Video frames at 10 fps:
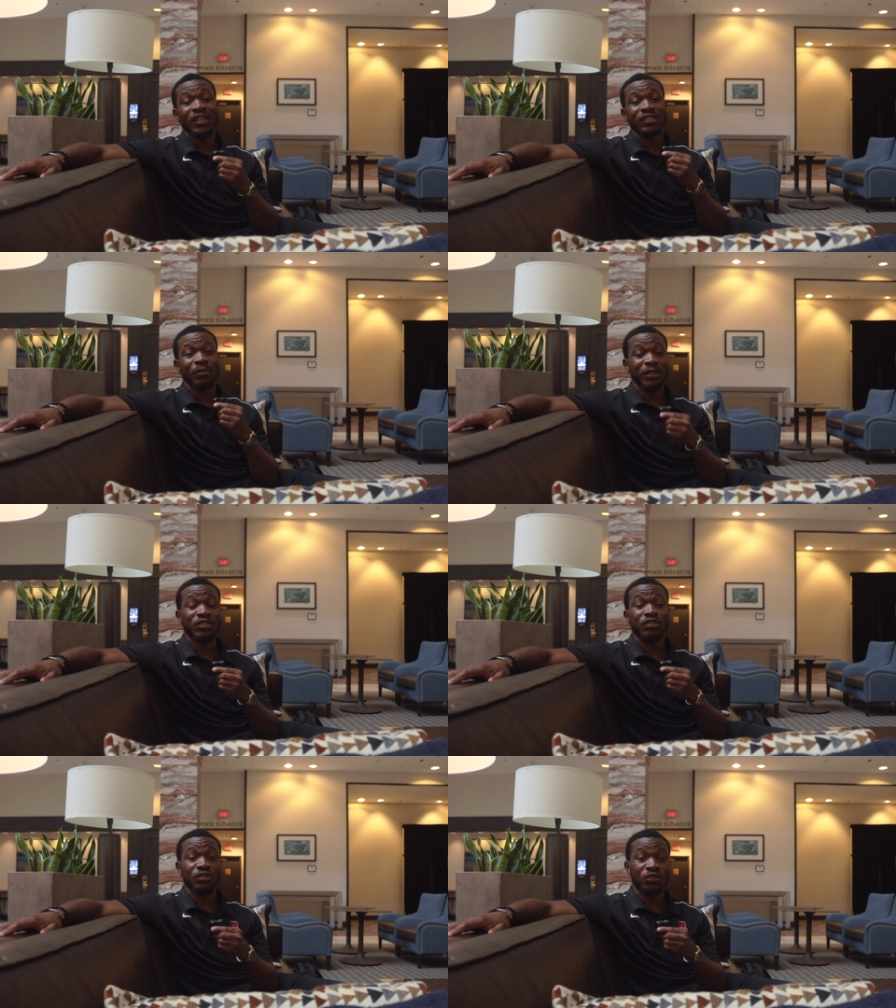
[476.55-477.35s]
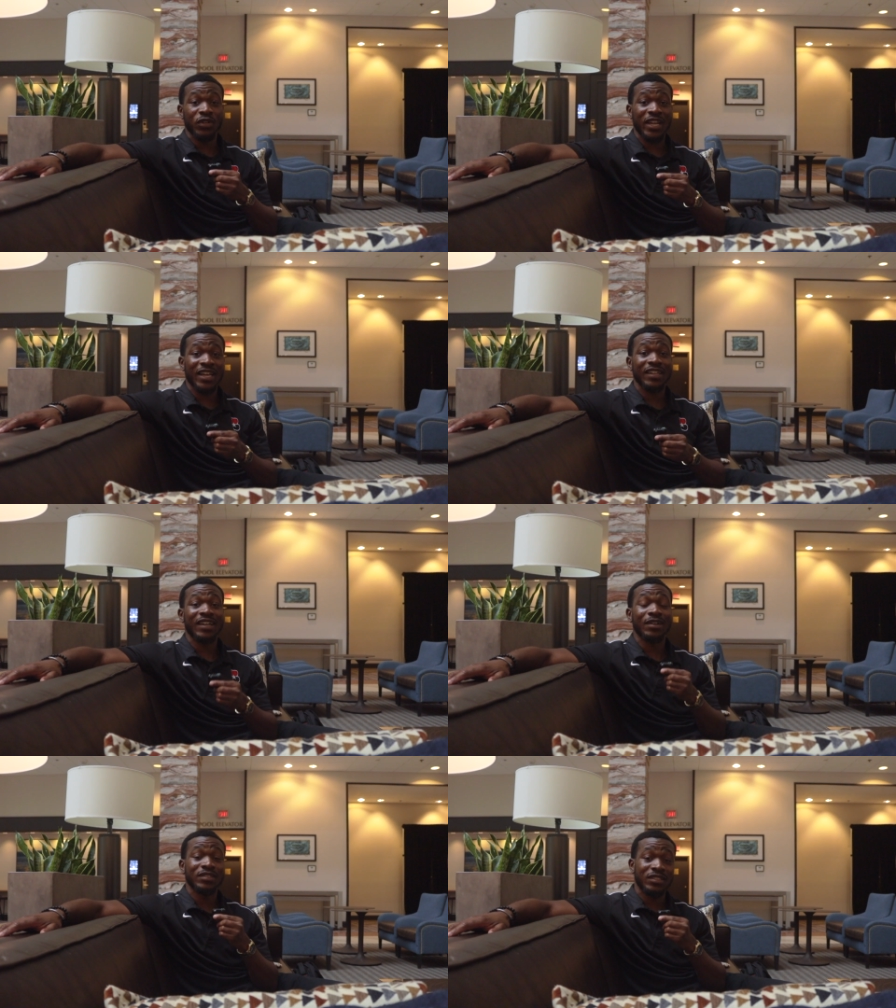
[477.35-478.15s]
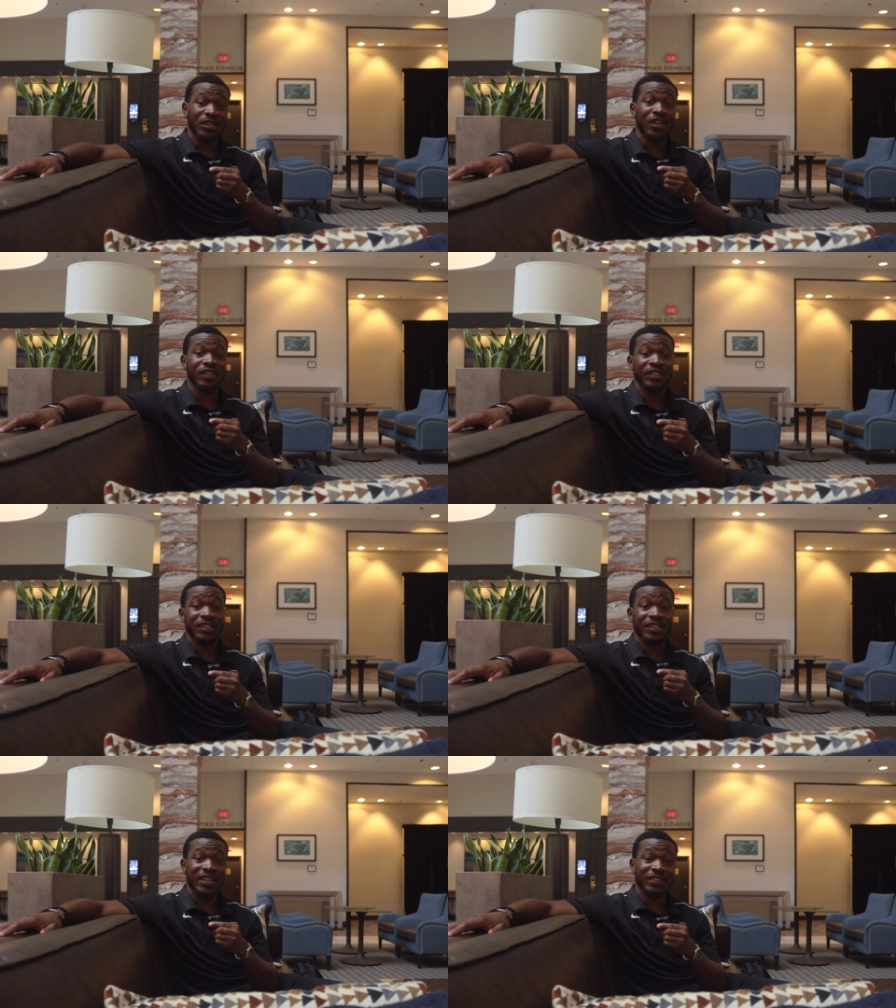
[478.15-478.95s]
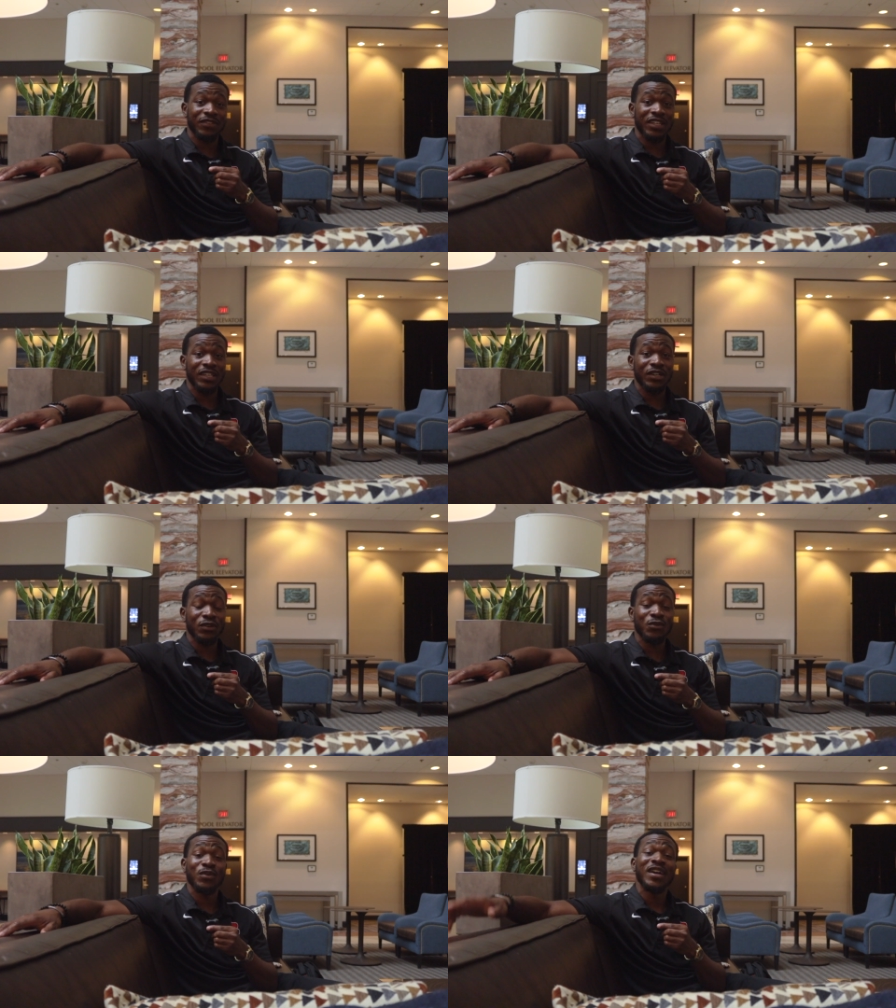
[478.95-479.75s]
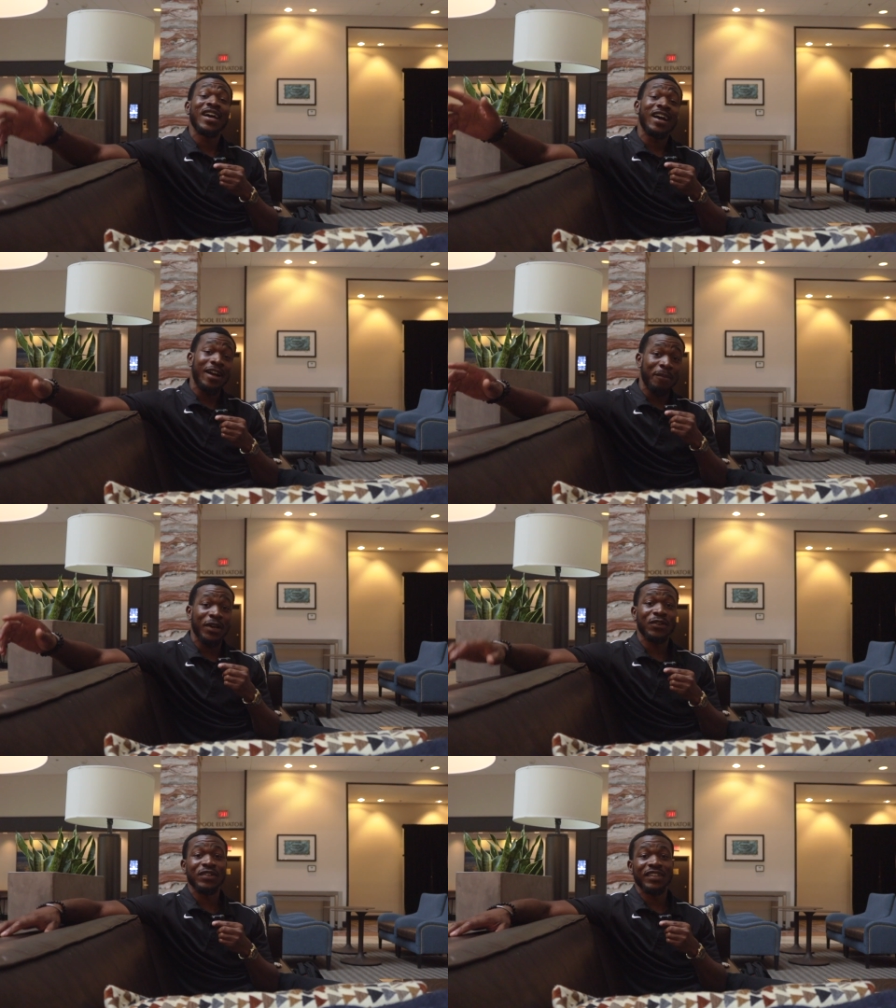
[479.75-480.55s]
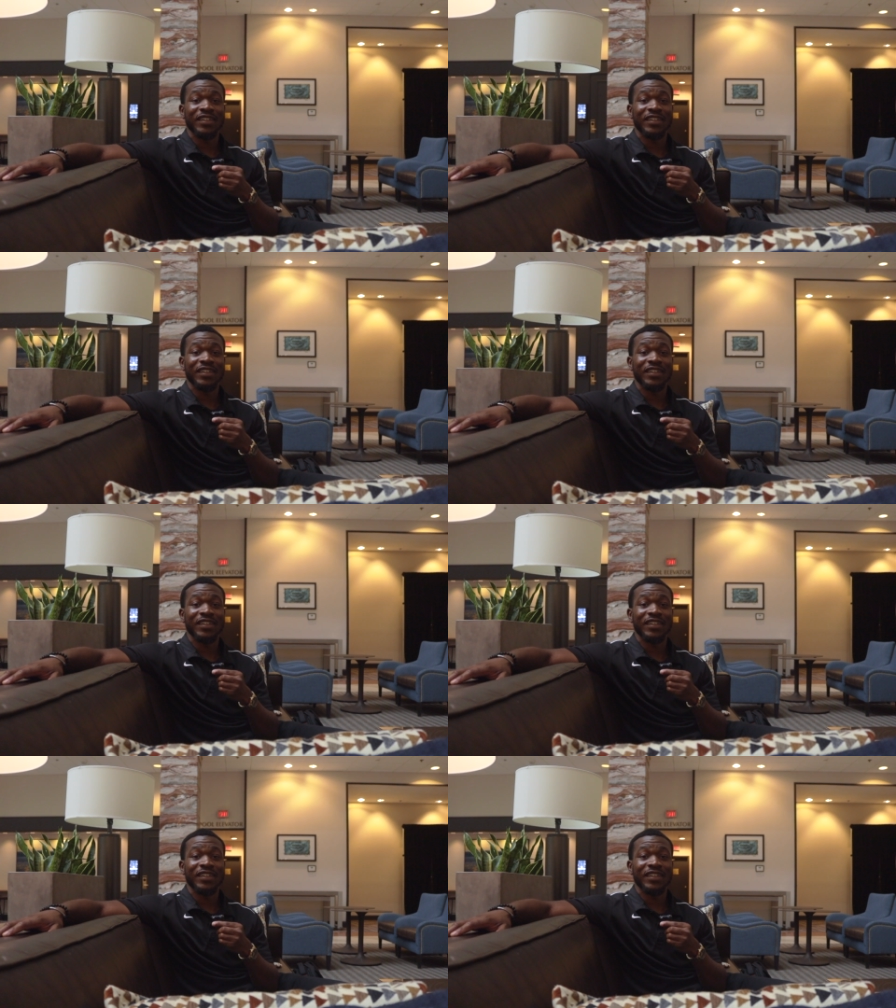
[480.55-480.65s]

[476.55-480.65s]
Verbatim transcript: So make sure you do that. I'll see y'all in the next video. I'm out.